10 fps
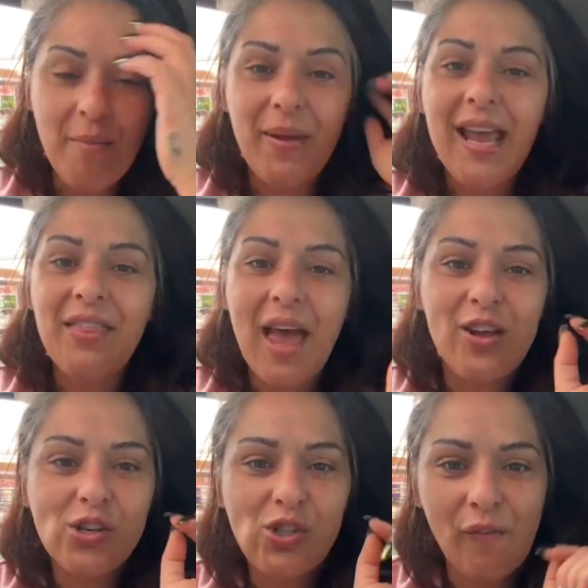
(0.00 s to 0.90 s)
And being
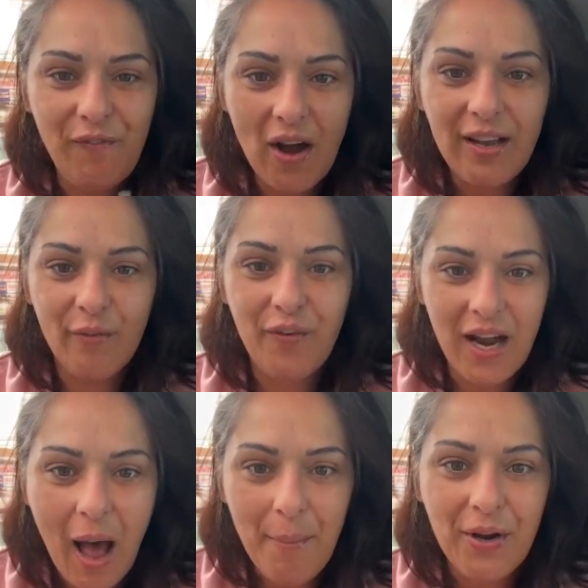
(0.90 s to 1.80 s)
that you're so fucking
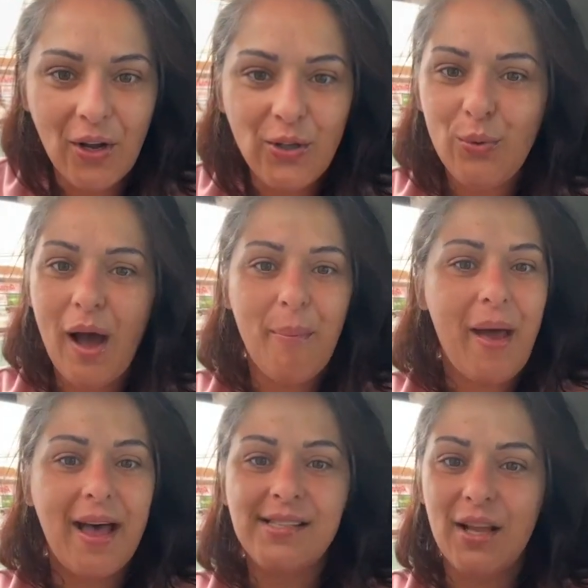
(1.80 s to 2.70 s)
phenomenal, you got
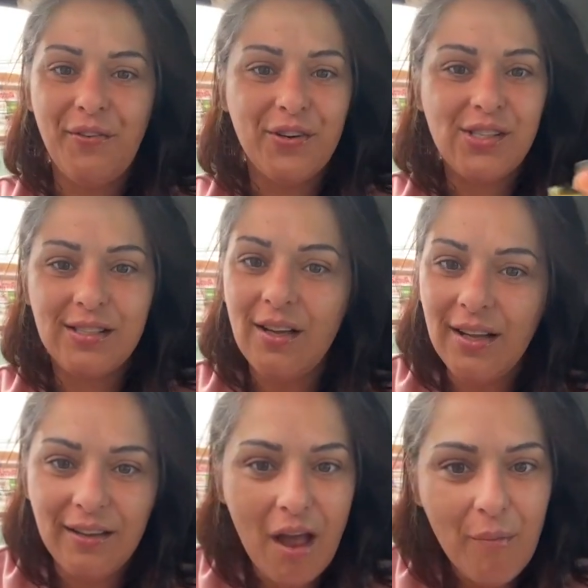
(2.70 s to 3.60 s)
past lovers
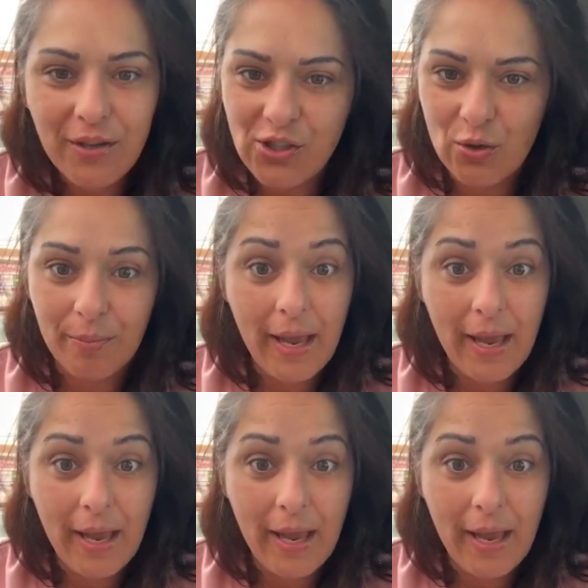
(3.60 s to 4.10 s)
still in love with you.